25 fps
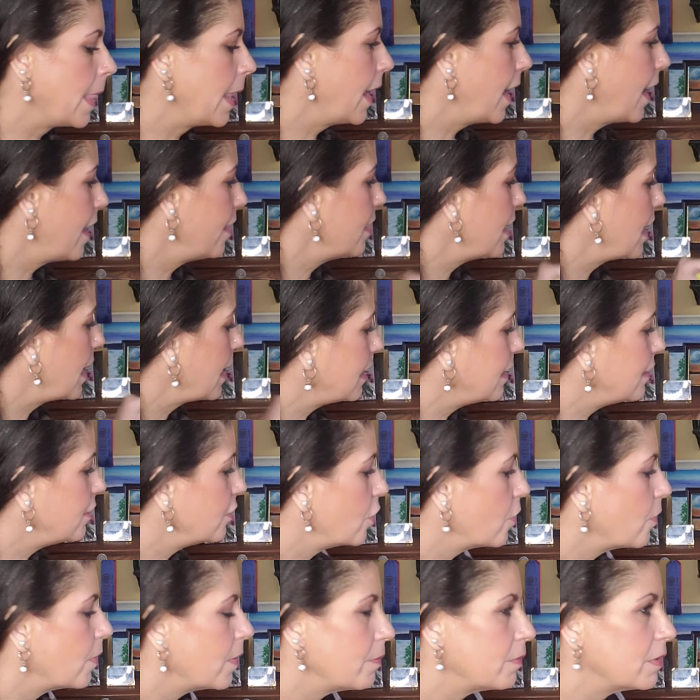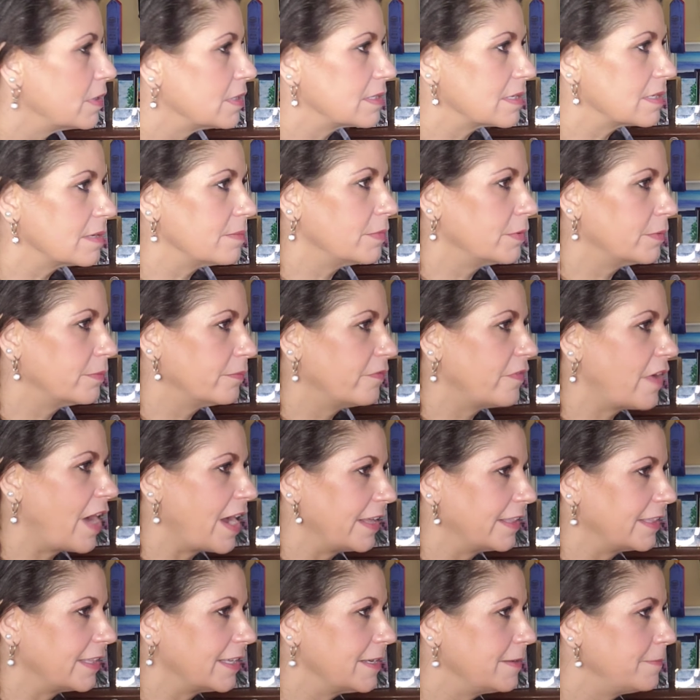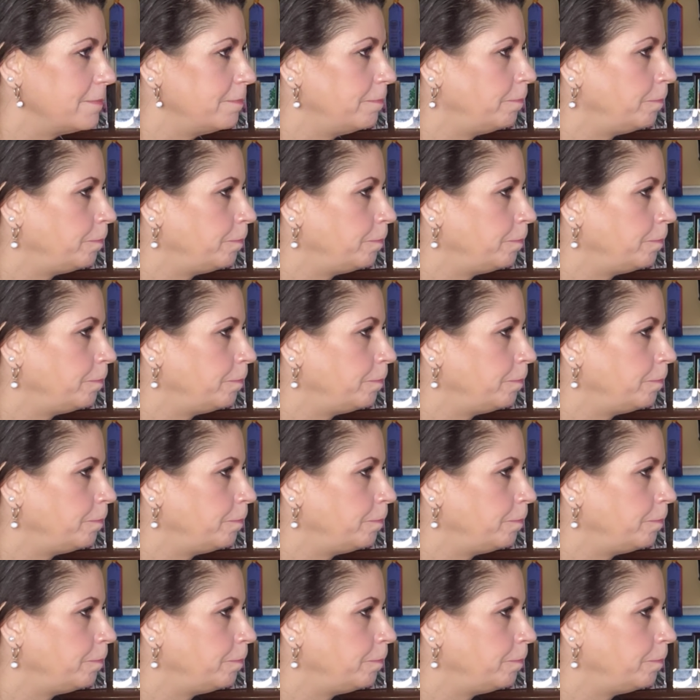and then I need to go in with some violet.